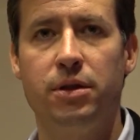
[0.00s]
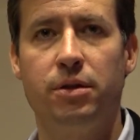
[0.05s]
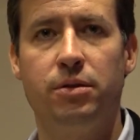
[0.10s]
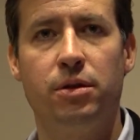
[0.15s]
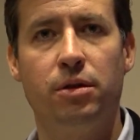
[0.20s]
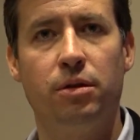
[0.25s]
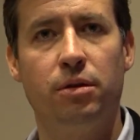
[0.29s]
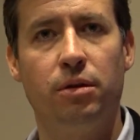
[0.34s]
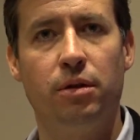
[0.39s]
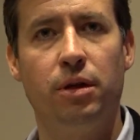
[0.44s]

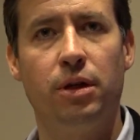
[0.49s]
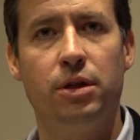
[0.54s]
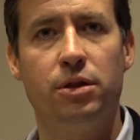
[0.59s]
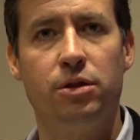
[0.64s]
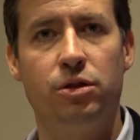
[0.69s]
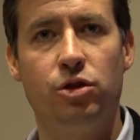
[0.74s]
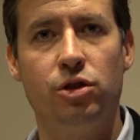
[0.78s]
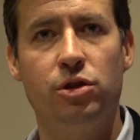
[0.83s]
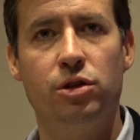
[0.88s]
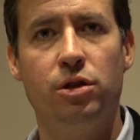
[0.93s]

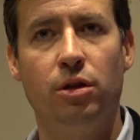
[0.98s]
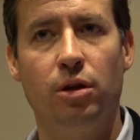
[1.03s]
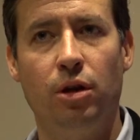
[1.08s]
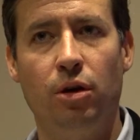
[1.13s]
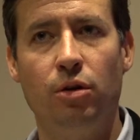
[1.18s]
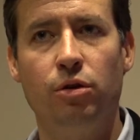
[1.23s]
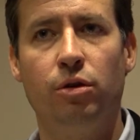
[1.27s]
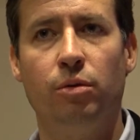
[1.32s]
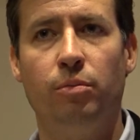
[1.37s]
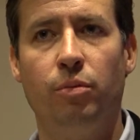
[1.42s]
It's just a
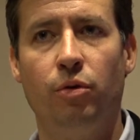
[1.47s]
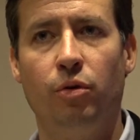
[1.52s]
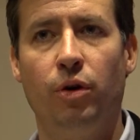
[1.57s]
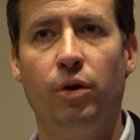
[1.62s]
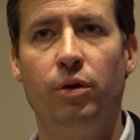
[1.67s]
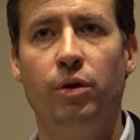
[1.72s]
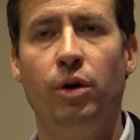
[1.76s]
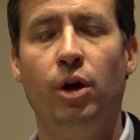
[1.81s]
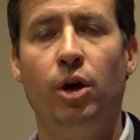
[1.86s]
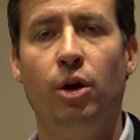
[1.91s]
local
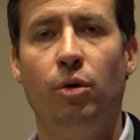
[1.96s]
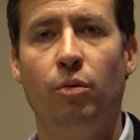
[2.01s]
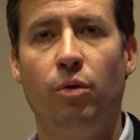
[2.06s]
board